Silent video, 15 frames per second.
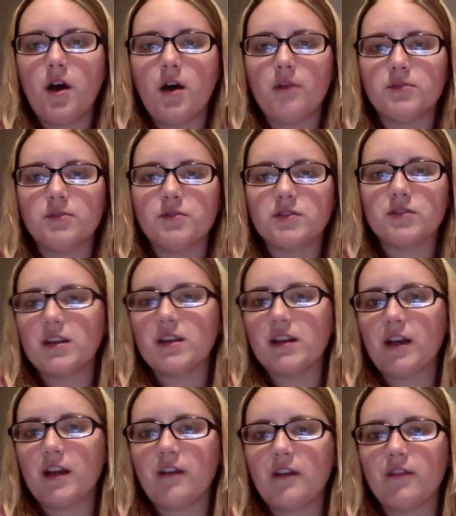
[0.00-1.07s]
She was getting
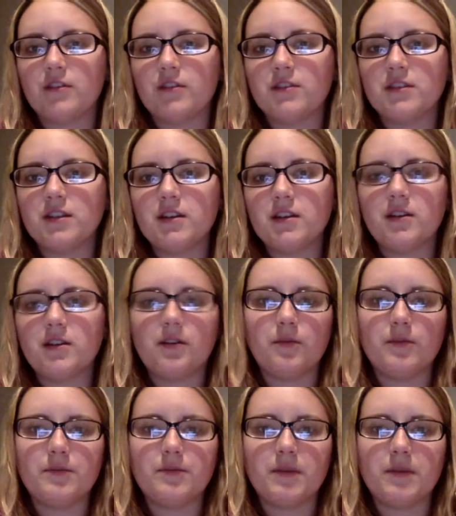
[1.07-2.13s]
out of her seat. It
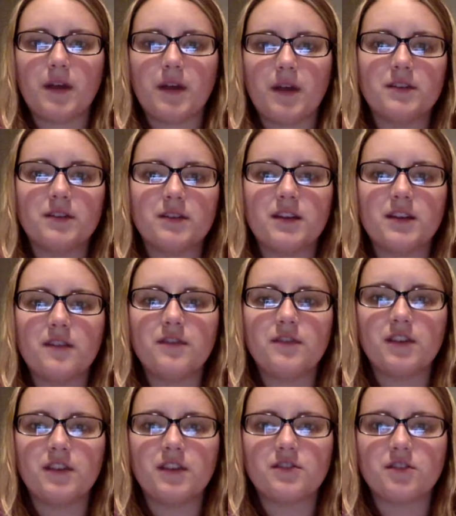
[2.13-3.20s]
was becoming a safety
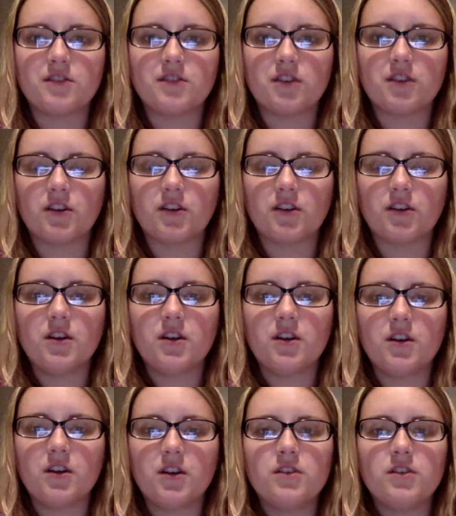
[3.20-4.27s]
concern.
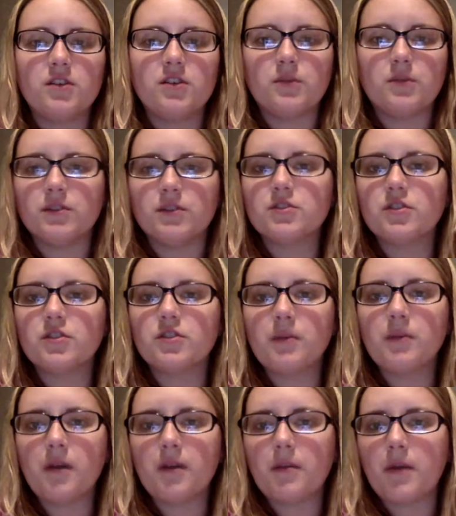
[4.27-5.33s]
She would
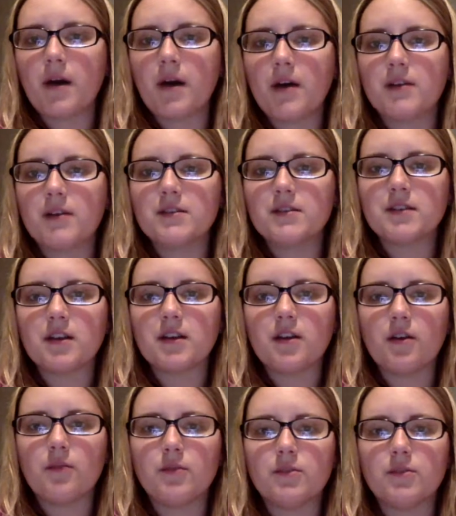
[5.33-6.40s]
scream on the bus,
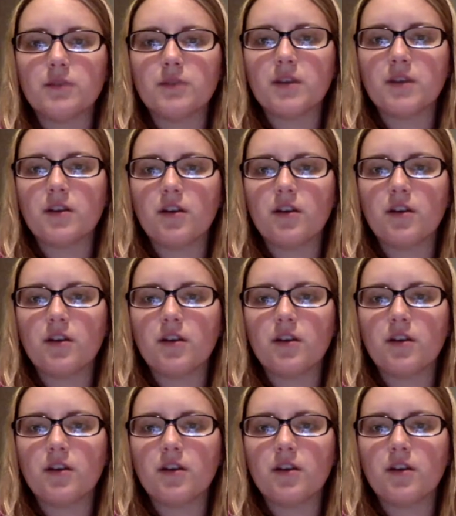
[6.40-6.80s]
which made it